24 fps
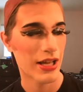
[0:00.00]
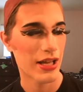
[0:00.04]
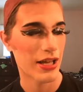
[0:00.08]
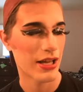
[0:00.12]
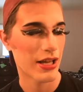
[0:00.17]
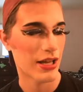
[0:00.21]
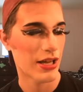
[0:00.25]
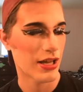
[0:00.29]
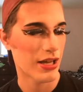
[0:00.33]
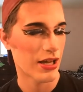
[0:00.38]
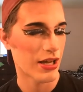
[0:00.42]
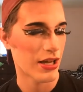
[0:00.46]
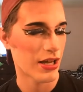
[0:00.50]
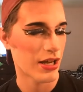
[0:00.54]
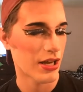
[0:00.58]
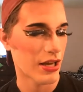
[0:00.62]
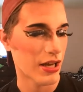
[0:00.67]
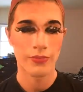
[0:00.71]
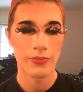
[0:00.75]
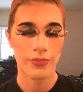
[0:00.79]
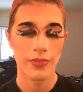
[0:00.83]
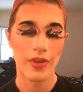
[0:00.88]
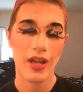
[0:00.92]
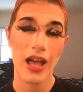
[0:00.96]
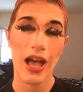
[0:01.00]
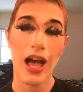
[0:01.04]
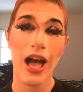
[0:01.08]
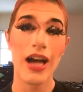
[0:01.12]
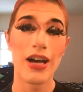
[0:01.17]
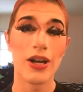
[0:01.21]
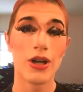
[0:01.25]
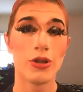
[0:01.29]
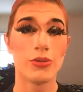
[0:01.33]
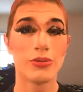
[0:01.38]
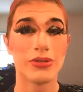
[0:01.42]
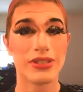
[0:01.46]
And
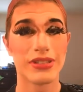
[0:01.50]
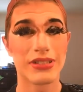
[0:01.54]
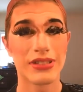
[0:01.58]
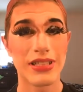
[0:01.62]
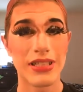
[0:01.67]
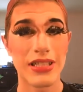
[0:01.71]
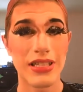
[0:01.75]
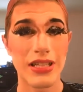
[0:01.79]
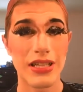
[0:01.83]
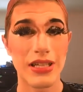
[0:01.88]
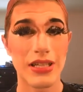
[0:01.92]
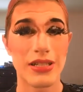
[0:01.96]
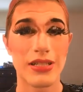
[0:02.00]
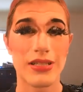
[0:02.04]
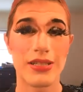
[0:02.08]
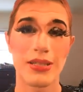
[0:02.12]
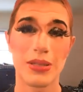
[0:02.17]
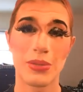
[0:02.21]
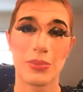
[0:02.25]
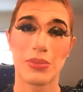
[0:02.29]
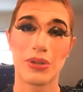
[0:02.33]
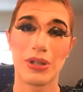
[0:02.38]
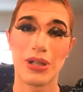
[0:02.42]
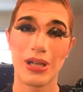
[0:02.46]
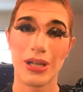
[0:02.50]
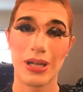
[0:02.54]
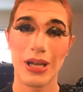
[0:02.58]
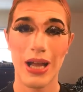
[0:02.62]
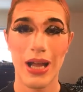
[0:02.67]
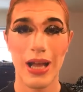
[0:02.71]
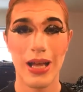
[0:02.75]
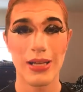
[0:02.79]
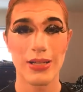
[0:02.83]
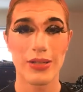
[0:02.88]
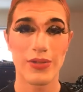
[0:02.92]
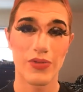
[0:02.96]
I hope to see some pretty
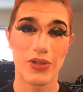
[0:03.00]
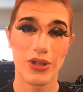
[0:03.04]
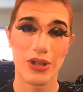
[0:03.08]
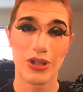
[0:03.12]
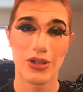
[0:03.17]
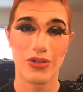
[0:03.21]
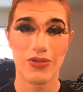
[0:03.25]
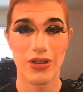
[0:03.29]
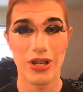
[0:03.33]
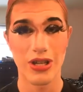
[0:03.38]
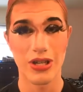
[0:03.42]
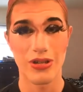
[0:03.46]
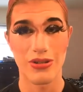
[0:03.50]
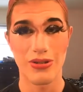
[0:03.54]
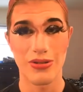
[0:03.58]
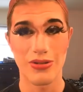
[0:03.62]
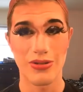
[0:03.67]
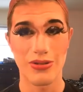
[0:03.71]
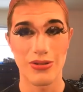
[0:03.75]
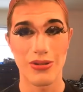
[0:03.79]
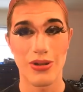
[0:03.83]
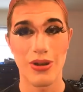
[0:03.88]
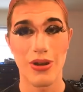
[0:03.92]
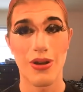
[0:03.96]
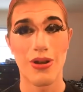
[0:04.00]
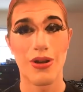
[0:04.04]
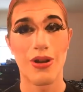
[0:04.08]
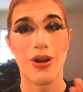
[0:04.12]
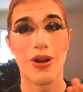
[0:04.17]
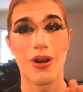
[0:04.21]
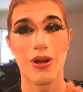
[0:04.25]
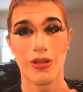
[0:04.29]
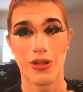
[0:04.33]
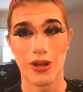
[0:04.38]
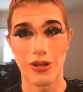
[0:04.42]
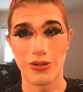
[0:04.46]
ass fish faces.
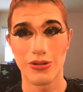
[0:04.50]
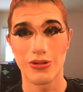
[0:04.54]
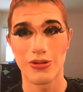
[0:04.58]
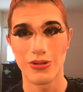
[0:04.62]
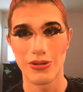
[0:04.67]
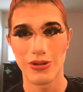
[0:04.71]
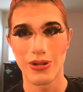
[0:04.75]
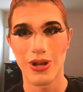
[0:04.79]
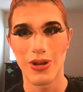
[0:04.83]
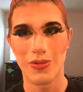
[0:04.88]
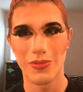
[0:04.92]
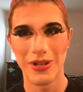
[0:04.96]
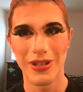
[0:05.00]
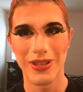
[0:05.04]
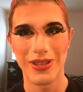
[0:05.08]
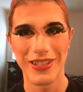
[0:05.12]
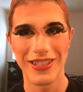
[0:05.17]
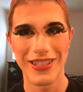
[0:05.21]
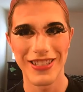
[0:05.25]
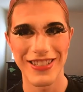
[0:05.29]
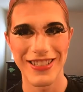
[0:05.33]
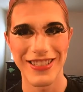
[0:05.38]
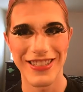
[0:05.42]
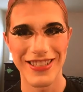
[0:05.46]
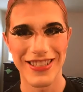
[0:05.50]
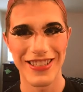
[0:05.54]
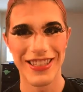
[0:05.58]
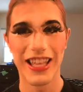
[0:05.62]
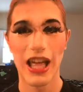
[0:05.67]
That sure as hell beat this.